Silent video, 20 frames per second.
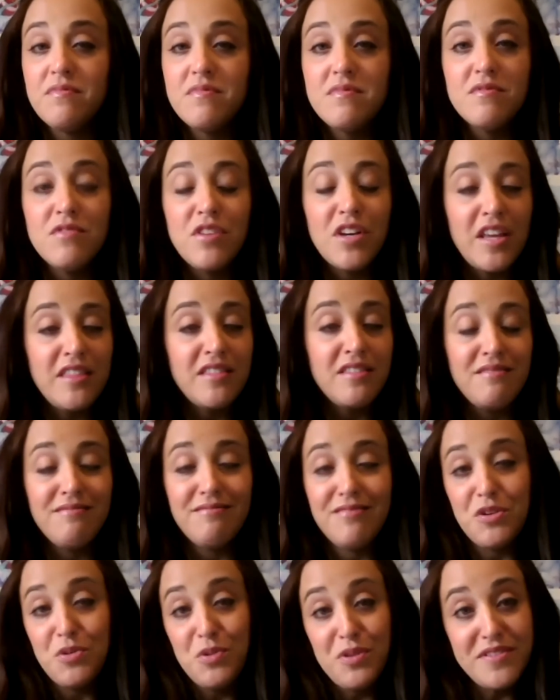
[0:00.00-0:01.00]
look at
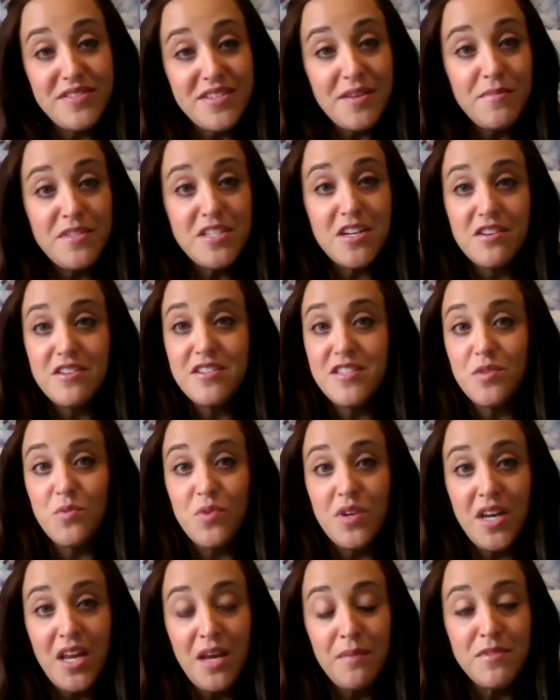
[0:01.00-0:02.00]
go to the cemetery, see what
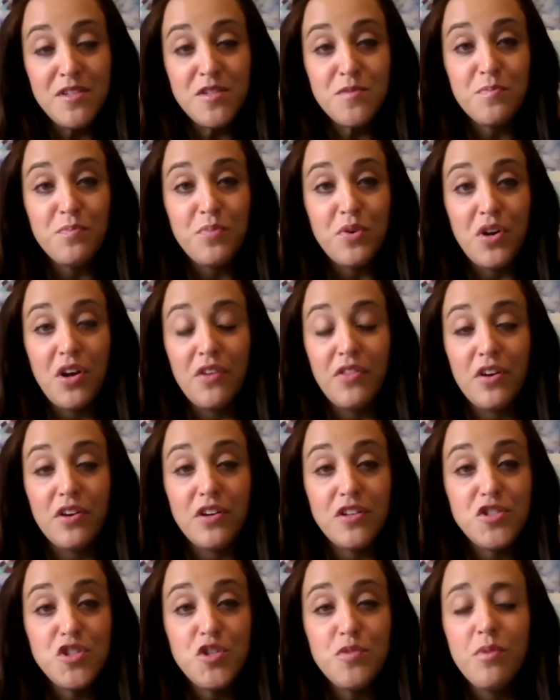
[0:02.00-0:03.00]
name is put on their
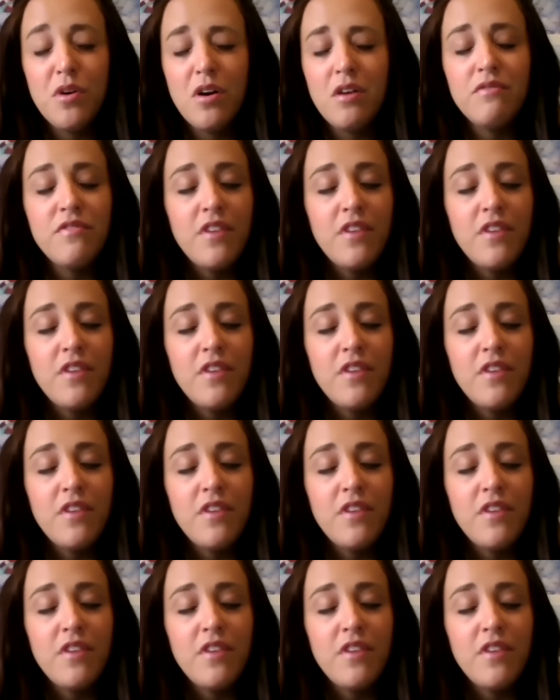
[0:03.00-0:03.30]
ketubah.